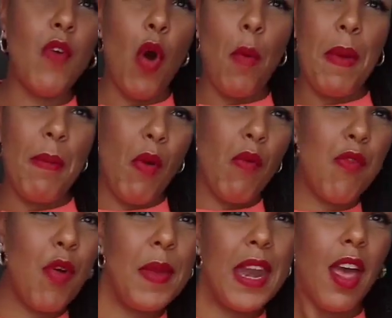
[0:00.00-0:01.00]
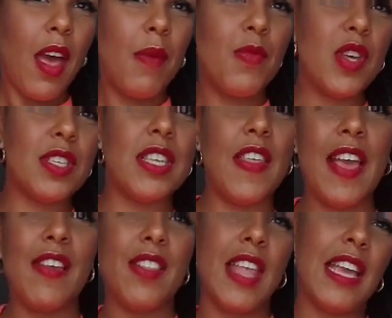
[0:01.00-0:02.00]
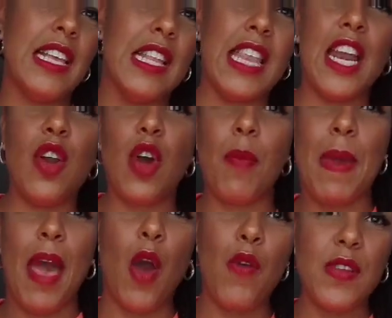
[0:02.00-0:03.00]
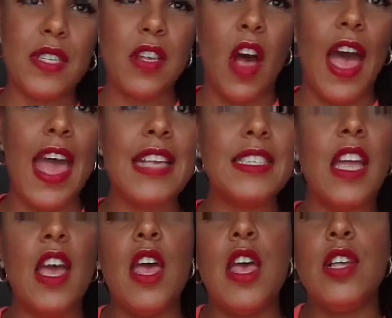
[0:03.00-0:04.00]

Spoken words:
you've got a bit more room in them, just so they look a bit oversized.